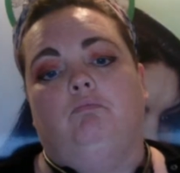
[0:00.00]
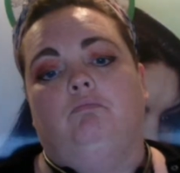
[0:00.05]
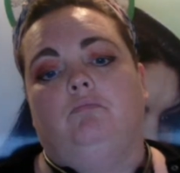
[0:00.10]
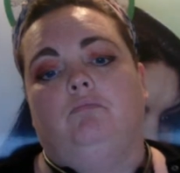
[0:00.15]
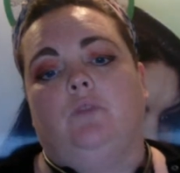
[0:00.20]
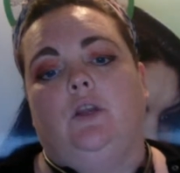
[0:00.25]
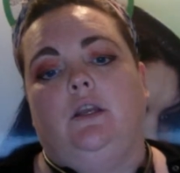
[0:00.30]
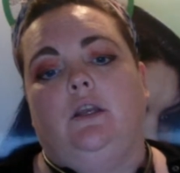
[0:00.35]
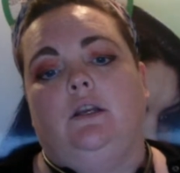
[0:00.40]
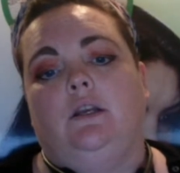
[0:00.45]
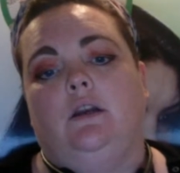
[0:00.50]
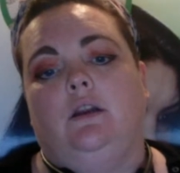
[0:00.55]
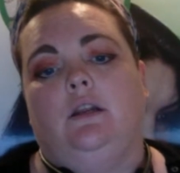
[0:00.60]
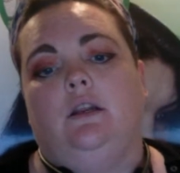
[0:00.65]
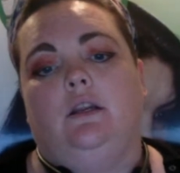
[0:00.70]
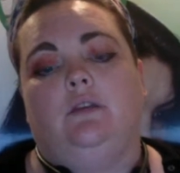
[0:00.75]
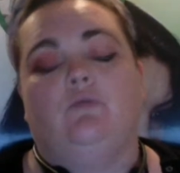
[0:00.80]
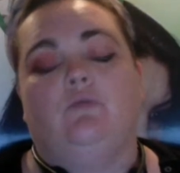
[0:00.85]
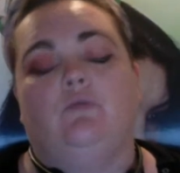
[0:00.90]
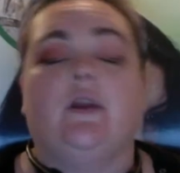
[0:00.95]
it
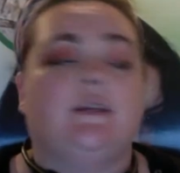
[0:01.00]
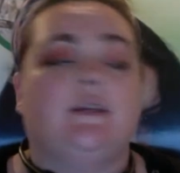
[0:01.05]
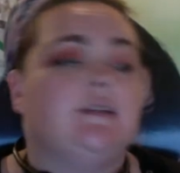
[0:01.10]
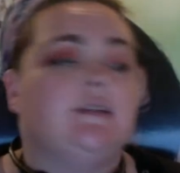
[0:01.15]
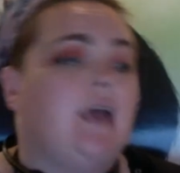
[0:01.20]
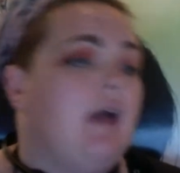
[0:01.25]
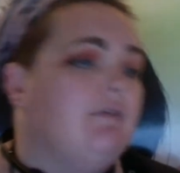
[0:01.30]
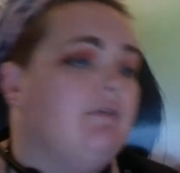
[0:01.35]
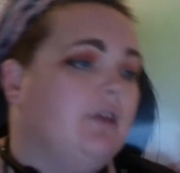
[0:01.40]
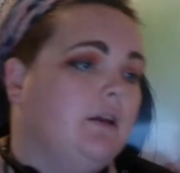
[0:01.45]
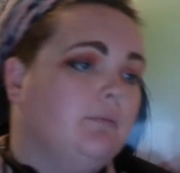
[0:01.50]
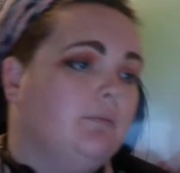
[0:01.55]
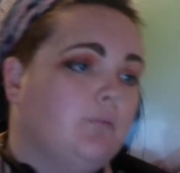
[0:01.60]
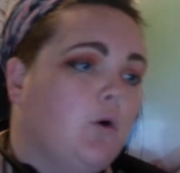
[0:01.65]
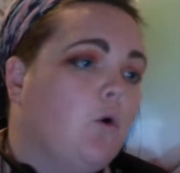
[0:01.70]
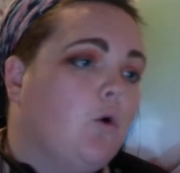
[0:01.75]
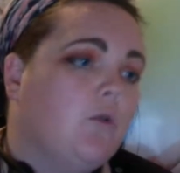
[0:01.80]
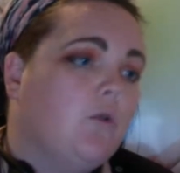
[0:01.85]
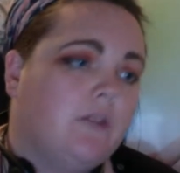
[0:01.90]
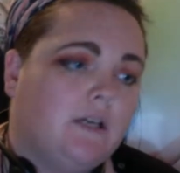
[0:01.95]
wreaks havoc
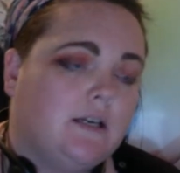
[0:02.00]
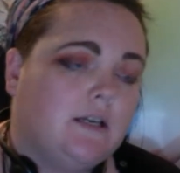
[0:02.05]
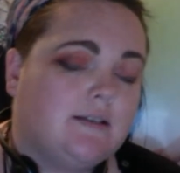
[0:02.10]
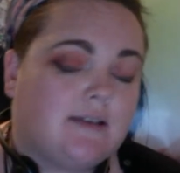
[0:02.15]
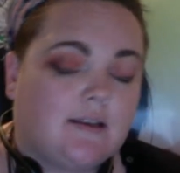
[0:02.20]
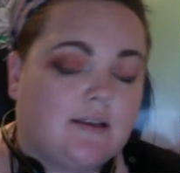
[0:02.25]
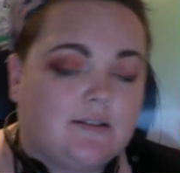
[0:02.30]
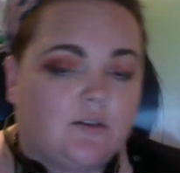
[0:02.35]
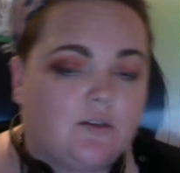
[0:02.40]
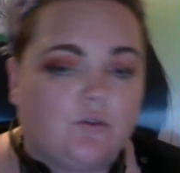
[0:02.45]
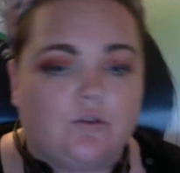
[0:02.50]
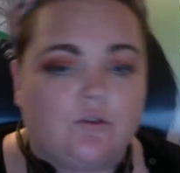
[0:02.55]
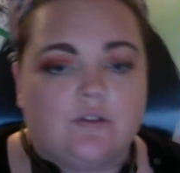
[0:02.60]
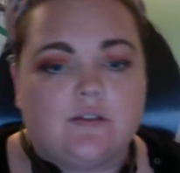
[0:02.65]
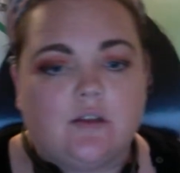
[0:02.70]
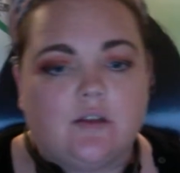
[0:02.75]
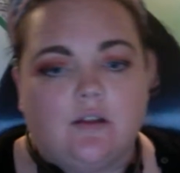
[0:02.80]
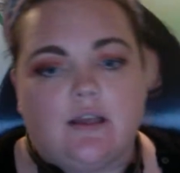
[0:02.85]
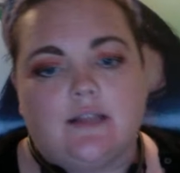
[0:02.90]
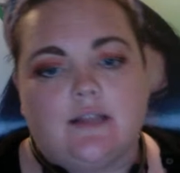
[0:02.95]
more than it does good.
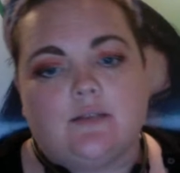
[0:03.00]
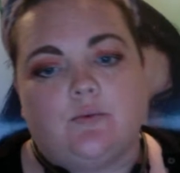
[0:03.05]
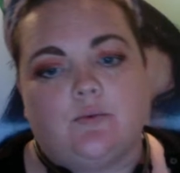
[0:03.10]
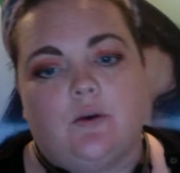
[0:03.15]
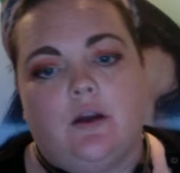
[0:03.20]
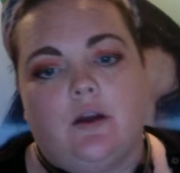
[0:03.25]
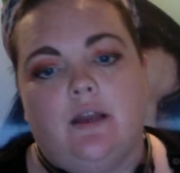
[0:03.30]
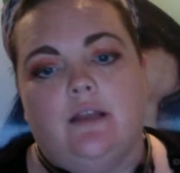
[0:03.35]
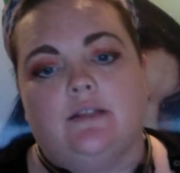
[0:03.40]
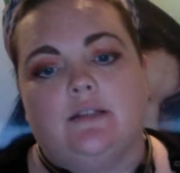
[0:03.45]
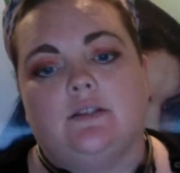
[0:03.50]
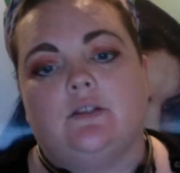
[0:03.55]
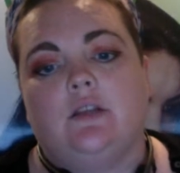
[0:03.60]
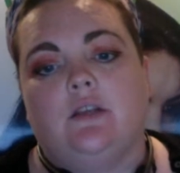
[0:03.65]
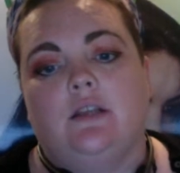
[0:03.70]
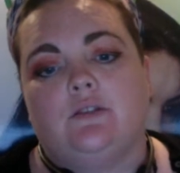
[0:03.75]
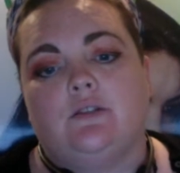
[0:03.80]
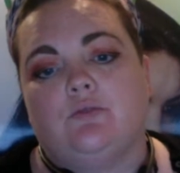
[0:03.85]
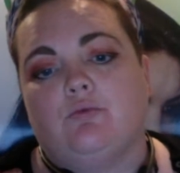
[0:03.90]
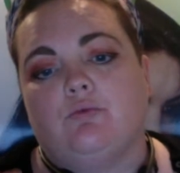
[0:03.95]
So that's why
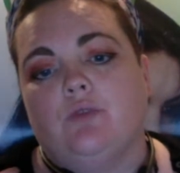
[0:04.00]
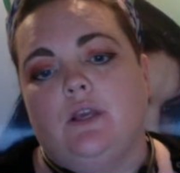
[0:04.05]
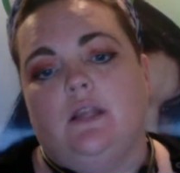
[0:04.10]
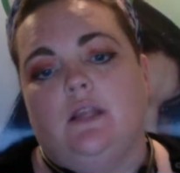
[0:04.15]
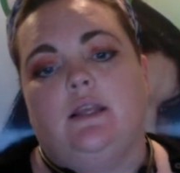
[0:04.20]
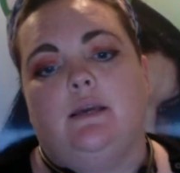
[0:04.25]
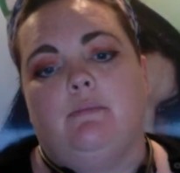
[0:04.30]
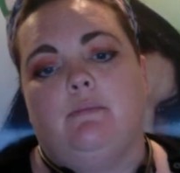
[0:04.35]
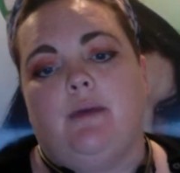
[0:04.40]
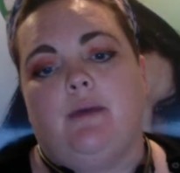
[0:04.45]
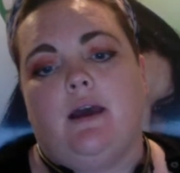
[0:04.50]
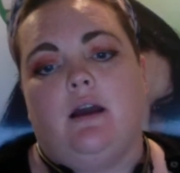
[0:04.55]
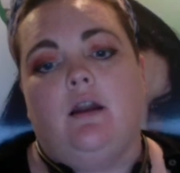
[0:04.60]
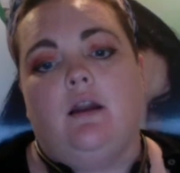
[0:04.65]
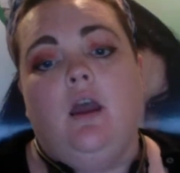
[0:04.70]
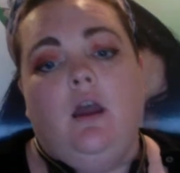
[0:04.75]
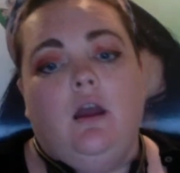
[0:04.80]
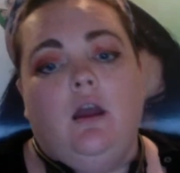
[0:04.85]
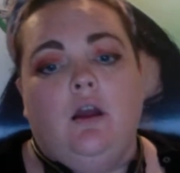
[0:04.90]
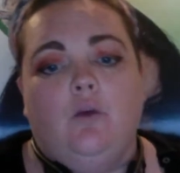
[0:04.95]
it's really about,
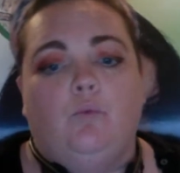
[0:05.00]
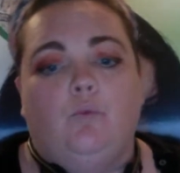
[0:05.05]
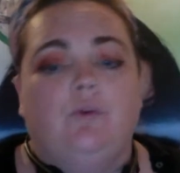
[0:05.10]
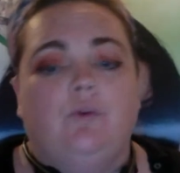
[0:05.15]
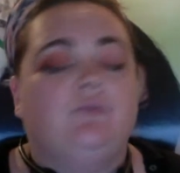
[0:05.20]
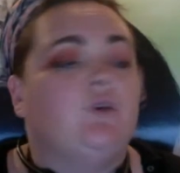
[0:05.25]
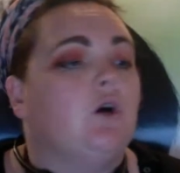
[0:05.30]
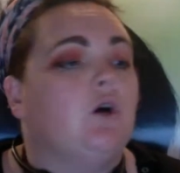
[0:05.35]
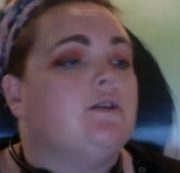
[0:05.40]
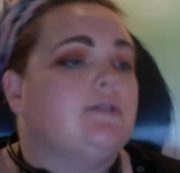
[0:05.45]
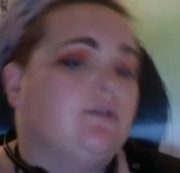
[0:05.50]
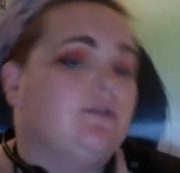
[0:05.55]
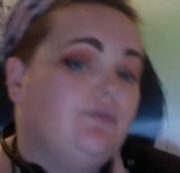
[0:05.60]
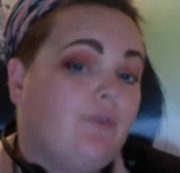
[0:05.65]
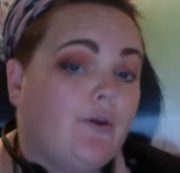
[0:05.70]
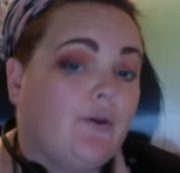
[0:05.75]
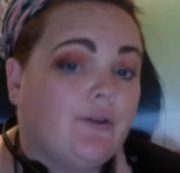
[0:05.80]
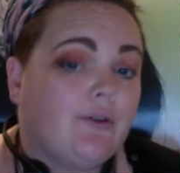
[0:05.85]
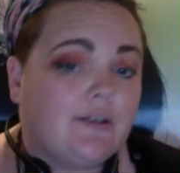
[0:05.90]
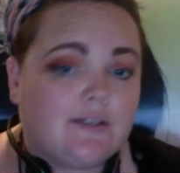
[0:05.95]
we've got to
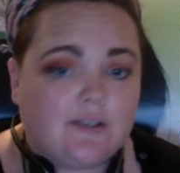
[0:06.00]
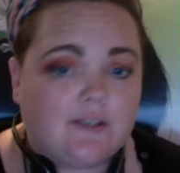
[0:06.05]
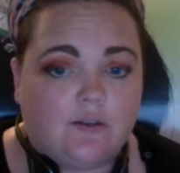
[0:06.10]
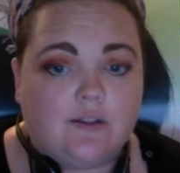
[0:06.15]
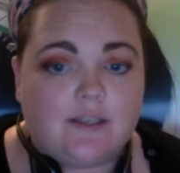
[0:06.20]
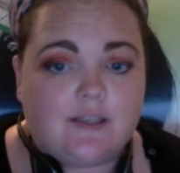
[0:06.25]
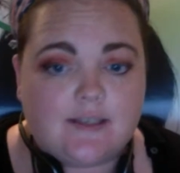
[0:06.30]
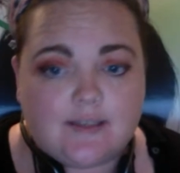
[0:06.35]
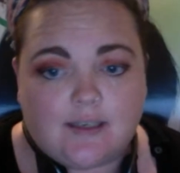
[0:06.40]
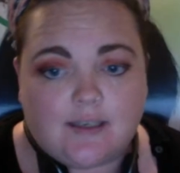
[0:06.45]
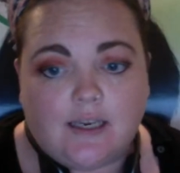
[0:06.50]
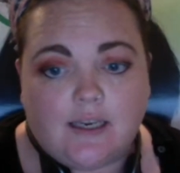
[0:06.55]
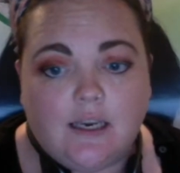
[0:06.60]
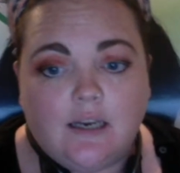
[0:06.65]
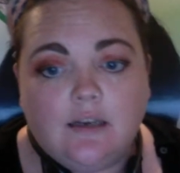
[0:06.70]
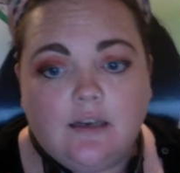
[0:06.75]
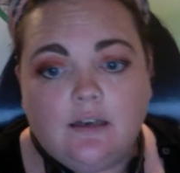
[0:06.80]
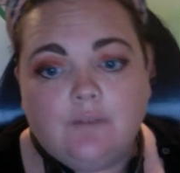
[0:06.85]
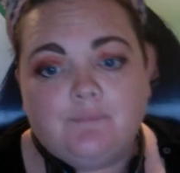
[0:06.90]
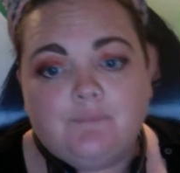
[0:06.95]
focus on the
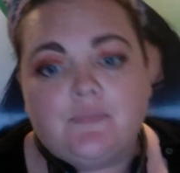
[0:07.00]
skin.